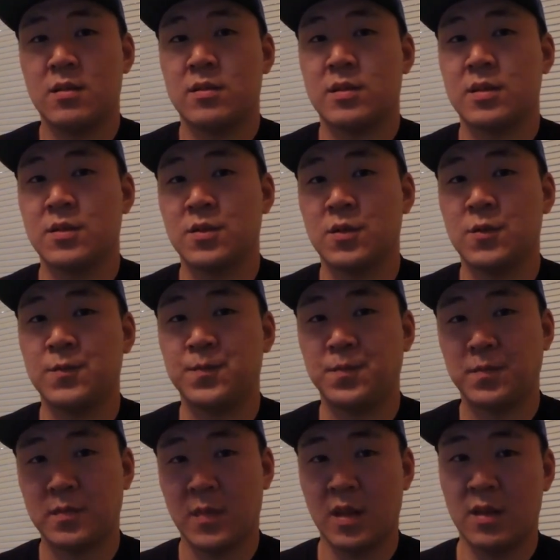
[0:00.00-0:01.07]
So
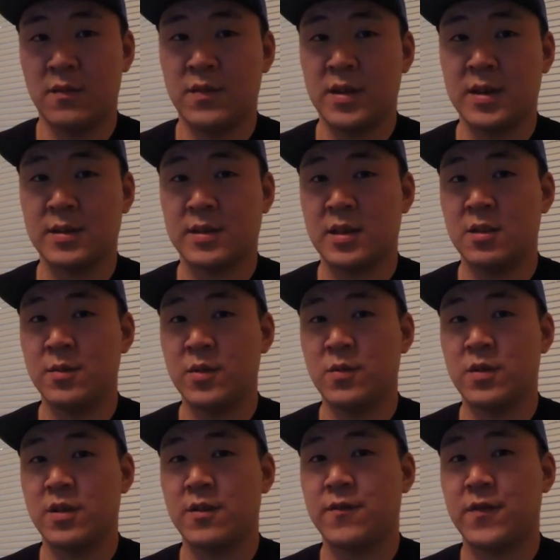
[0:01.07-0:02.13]
if you guys tell me
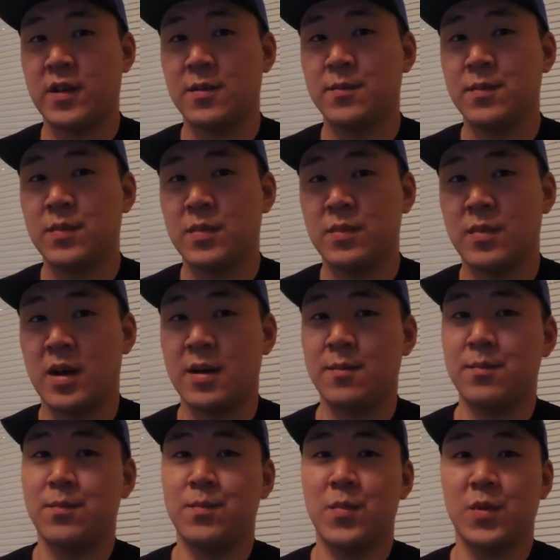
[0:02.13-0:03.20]
where you're from,
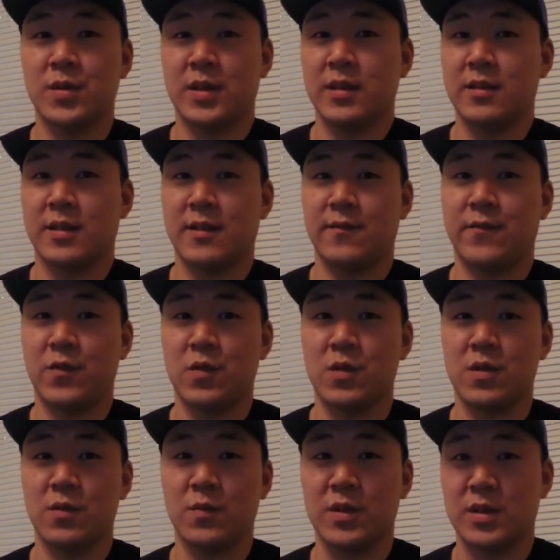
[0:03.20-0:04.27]
I'm mostly looking
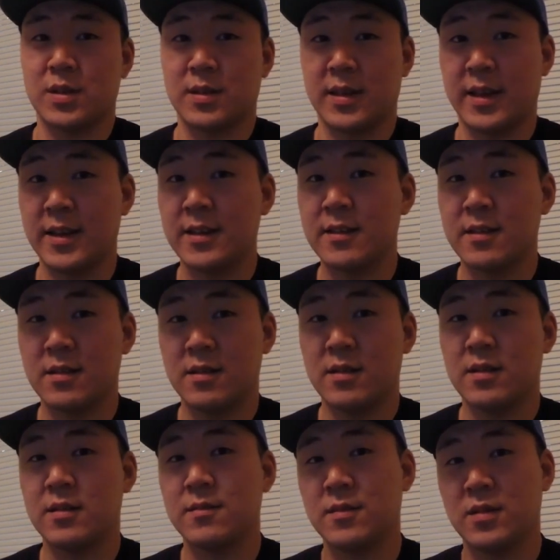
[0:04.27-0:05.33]
for what state
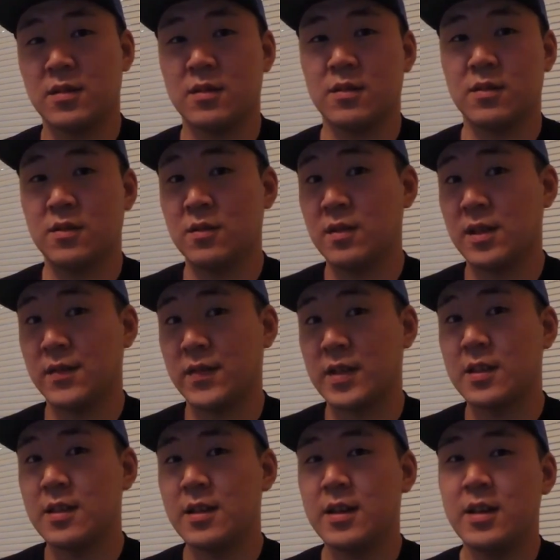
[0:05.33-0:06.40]
you live
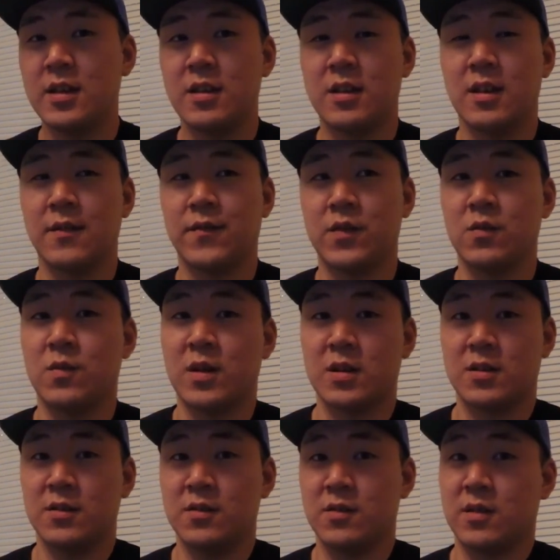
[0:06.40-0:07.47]
in. If you
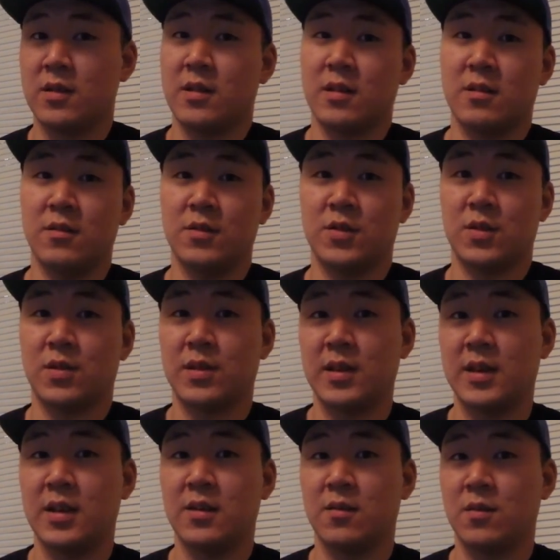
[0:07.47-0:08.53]
want to, you can include your
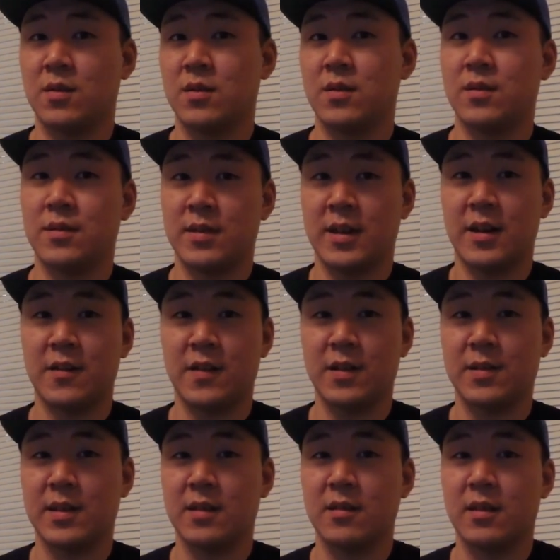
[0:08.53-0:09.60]
city or the
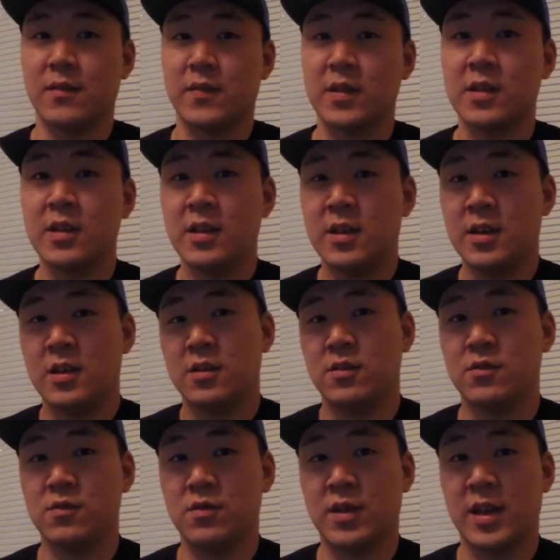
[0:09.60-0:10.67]
area that you live in.
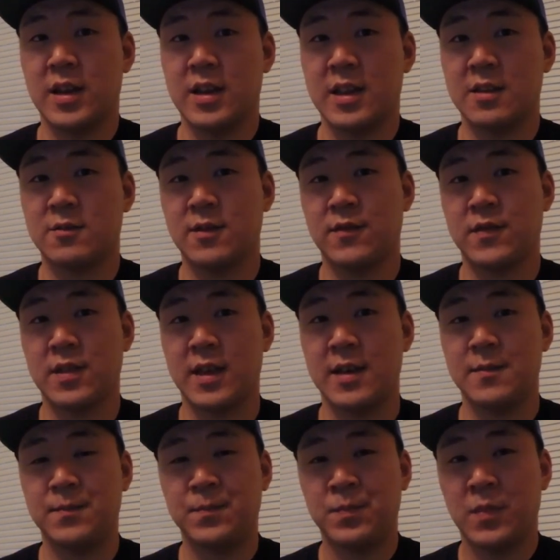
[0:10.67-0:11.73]
You will gain an entry for that,